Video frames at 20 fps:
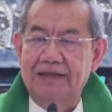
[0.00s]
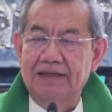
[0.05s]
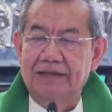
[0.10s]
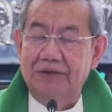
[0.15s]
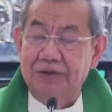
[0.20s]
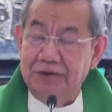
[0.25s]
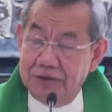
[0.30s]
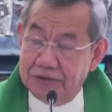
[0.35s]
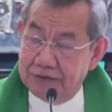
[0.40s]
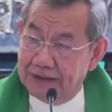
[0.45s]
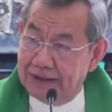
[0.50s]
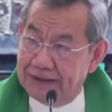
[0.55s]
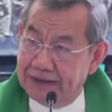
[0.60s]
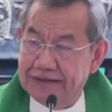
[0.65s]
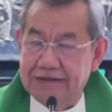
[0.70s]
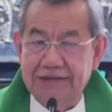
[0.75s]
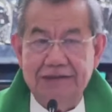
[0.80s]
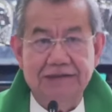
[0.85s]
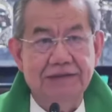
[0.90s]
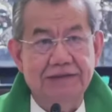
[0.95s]
do you
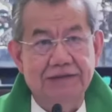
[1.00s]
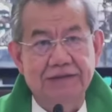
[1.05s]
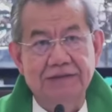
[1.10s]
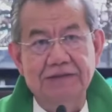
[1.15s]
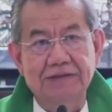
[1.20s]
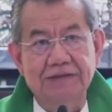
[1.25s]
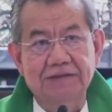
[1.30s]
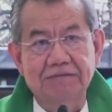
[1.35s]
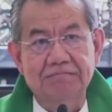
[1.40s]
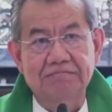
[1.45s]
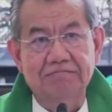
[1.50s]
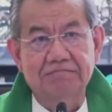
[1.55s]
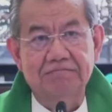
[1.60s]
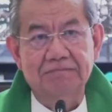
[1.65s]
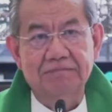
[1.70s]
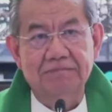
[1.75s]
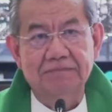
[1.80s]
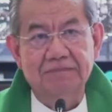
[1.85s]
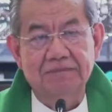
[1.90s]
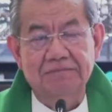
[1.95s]
like Jesus?
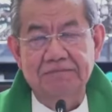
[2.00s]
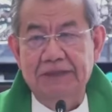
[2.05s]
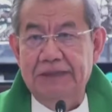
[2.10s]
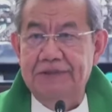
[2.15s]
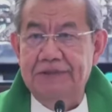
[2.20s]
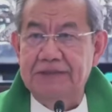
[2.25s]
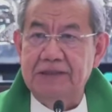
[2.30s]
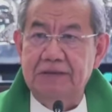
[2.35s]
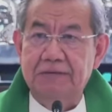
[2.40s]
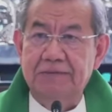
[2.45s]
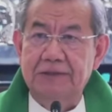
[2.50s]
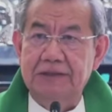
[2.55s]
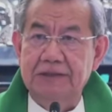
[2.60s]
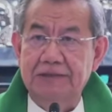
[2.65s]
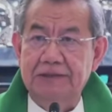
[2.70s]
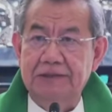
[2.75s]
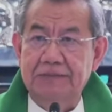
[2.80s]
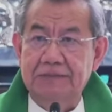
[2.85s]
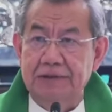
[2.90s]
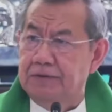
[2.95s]
Maybe some of us
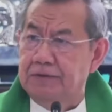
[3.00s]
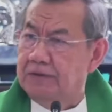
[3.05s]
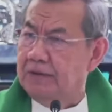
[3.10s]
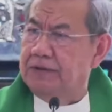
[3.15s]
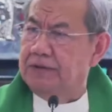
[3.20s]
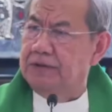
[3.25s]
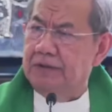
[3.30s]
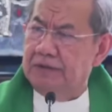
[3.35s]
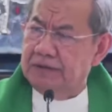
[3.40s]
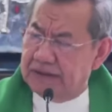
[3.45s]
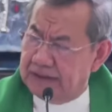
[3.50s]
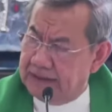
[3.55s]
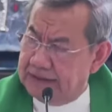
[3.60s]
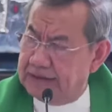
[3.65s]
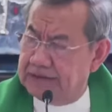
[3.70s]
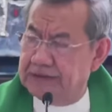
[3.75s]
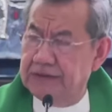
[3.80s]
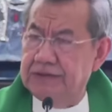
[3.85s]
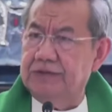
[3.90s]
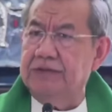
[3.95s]
will say, no, I don't
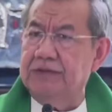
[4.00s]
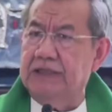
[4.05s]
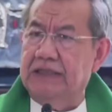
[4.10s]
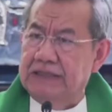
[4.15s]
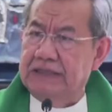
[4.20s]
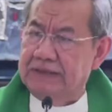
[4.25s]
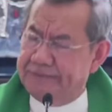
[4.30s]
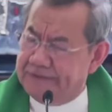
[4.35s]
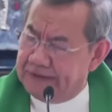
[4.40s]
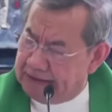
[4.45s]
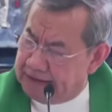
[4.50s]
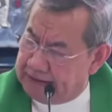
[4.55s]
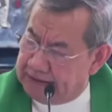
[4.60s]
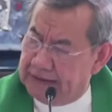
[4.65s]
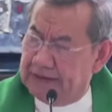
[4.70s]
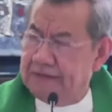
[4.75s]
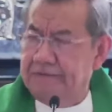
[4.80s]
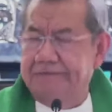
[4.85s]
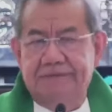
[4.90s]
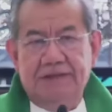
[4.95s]
like Jesus. I even
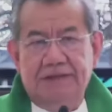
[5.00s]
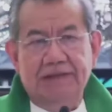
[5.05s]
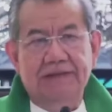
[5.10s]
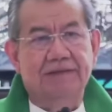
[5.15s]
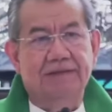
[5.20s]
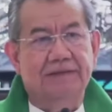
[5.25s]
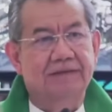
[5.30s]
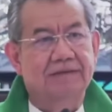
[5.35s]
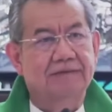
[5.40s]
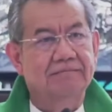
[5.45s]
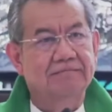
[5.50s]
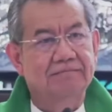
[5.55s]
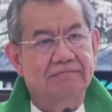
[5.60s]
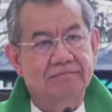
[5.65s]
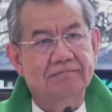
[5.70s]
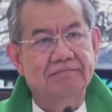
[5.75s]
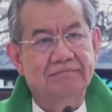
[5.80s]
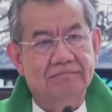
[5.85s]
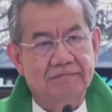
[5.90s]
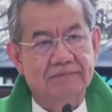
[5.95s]
love Jesus.
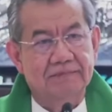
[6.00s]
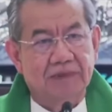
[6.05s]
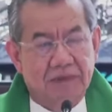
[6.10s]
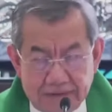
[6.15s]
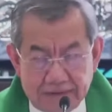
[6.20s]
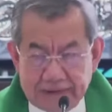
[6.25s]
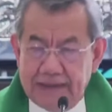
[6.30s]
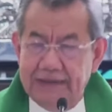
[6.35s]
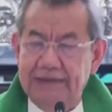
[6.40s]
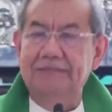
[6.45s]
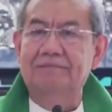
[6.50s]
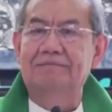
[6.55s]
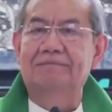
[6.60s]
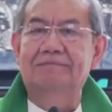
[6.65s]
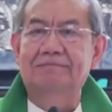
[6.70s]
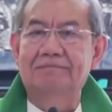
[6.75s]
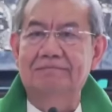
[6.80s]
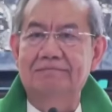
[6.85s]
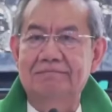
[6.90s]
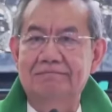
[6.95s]
Okay.
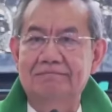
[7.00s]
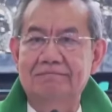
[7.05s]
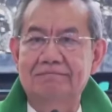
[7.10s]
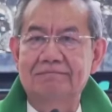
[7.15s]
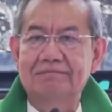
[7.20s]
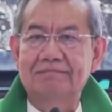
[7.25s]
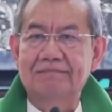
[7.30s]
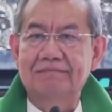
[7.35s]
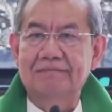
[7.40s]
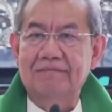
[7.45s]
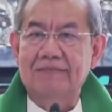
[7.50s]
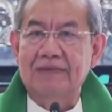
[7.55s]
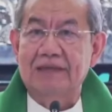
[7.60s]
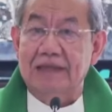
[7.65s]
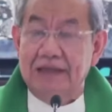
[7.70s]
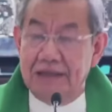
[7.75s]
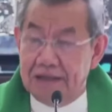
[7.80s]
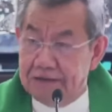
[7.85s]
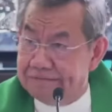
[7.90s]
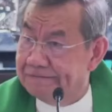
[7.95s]

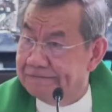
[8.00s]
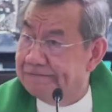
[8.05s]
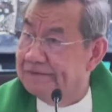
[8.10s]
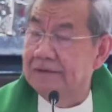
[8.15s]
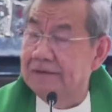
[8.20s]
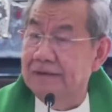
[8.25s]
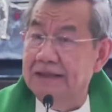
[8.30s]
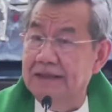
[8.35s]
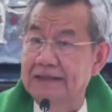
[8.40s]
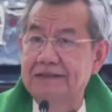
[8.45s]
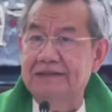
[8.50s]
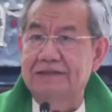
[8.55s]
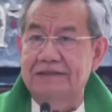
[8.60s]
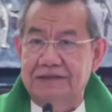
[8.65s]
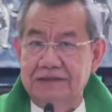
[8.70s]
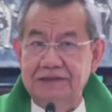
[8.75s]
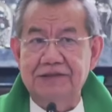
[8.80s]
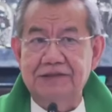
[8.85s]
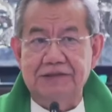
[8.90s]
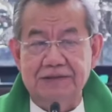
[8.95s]
If you like
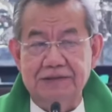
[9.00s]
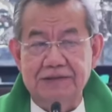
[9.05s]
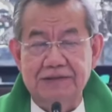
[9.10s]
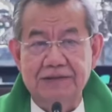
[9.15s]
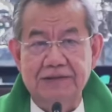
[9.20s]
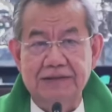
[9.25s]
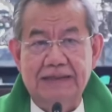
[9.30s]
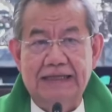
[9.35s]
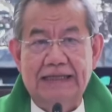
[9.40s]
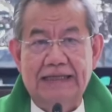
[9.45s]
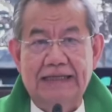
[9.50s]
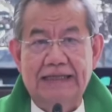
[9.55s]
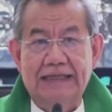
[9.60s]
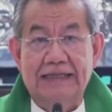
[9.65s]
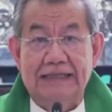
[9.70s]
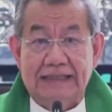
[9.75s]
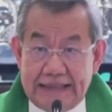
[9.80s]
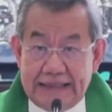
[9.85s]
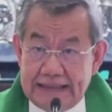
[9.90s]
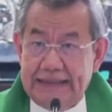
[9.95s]
Jesus,
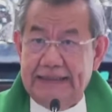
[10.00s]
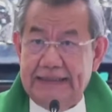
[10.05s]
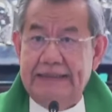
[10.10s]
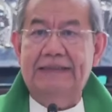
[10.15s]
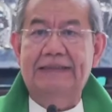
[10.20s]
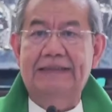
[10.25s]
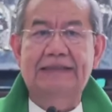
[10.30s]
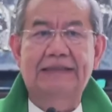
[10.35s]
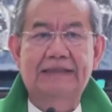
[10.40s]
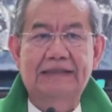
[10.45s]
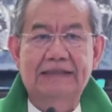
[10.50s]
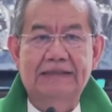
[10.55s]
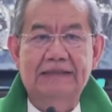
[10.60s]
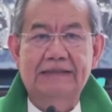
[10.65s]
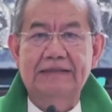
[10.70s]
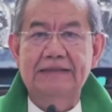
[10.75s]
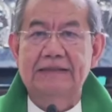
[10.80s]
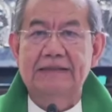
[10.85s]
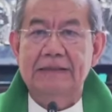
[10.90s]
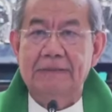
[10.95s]
then
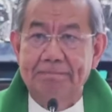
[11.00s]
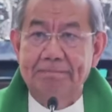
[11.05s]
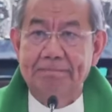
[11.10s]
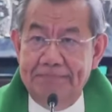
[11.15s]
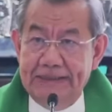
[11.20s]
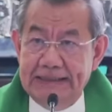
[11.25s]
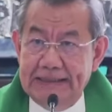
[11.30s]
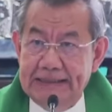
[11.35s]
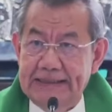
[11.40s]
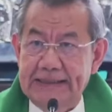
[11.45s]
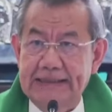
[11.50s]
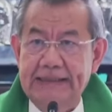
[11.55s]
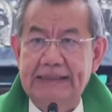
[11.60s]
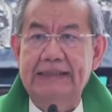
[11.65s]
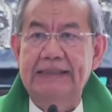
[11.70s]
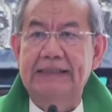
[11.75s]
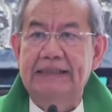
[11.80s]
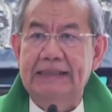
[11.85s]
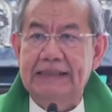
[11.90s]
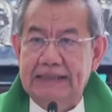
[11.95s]
be
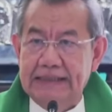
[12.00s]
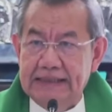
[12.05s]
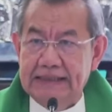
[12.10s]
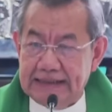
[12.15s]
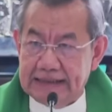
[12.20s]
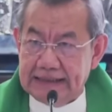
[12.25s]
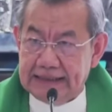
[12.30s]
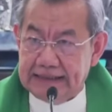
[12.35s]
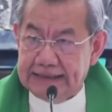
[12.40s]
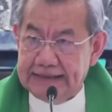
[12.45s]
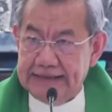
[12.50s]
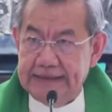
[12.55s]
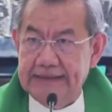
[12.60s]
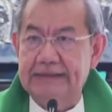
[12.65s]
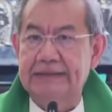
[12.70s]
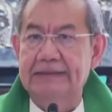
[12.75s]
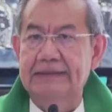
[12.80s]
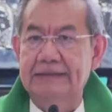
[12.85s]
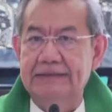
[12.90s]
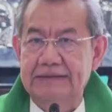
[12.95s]
like
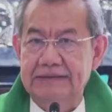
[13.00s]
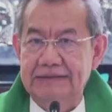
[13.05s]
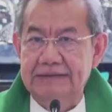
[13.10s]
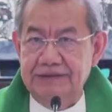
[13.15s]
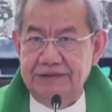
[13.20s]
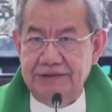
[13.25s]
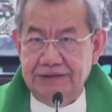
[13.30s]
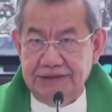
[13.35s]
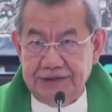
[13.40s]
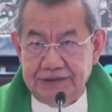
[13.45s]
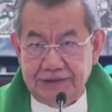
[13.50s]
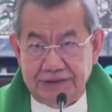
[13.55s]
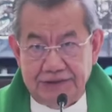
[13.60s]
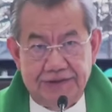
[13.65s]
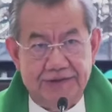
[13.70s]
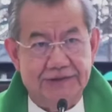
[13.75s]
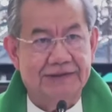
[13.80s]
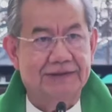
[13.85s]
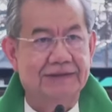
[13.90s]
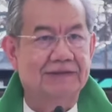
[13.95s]

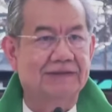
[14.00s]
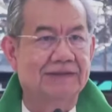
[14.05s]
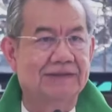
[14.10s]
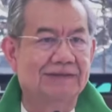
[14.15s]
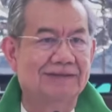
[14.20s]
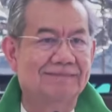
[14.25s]
Jesus.